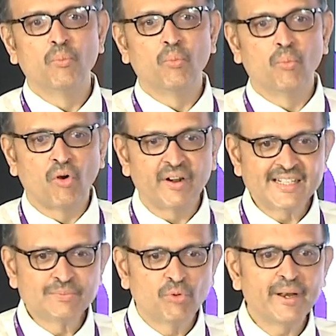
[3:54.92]
what is
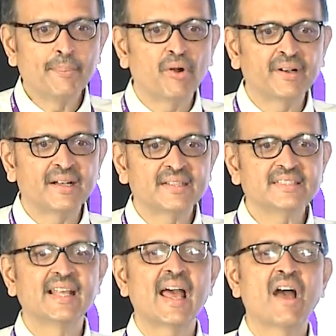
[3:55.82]
more important is
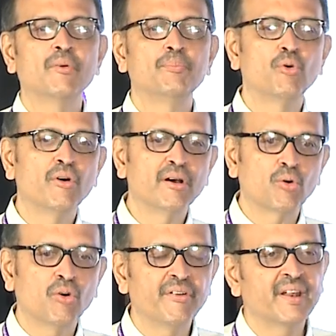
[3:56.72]
they have poor
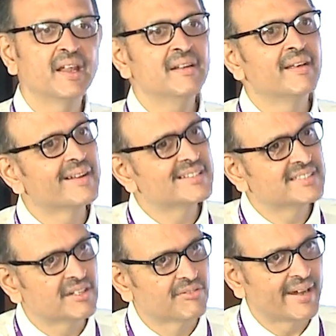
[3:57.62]
ovarian
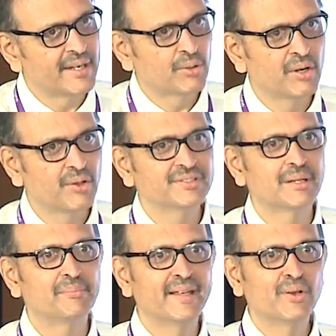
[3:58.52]
reserve. I told you,
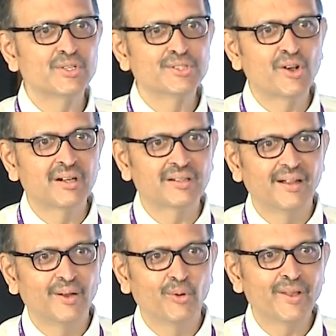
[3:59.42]
somebody who is not
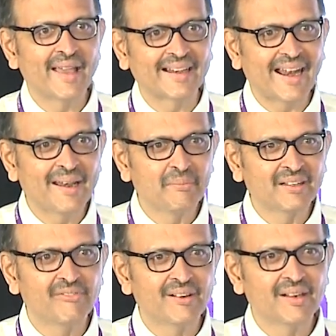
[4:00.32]
doing
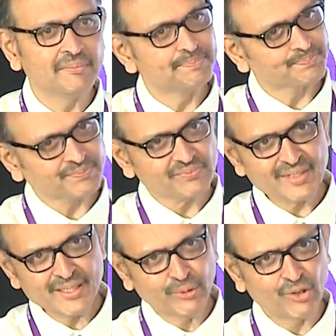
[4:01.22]
academically well,
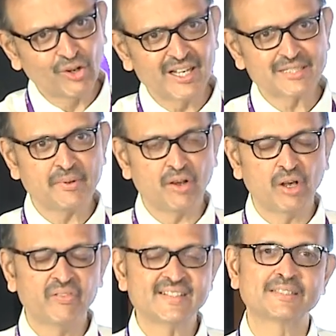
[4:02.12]
you can
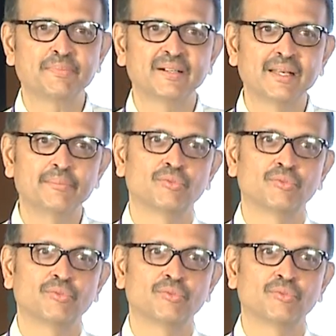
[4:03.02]
always expect them